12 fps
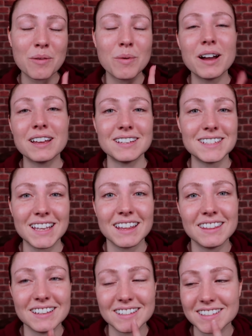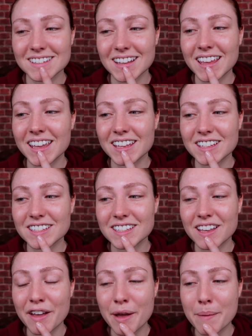Why I say this is,
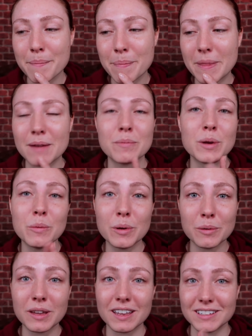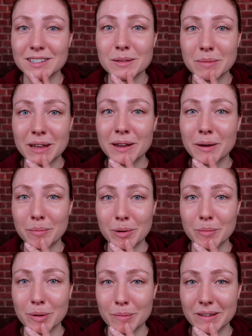and we will get to the makeup,
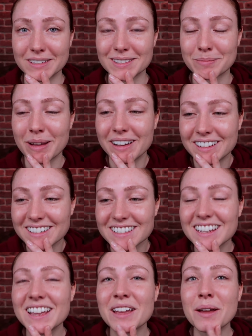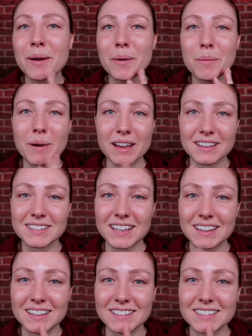I promise, but why I
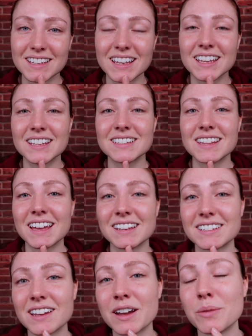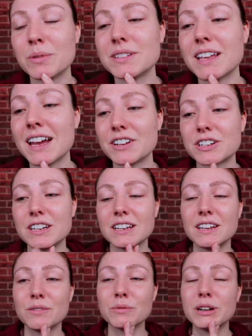say this is that I was
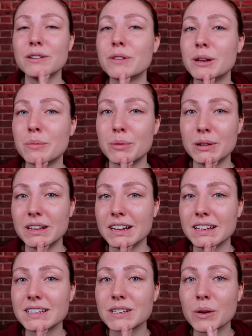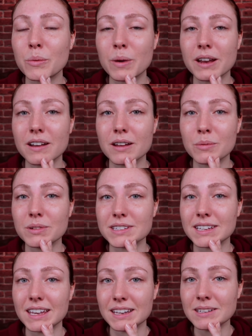actually really bullied when I
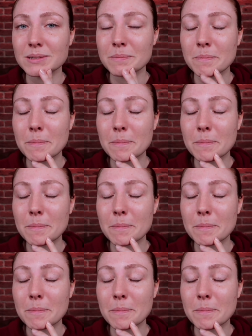was a kid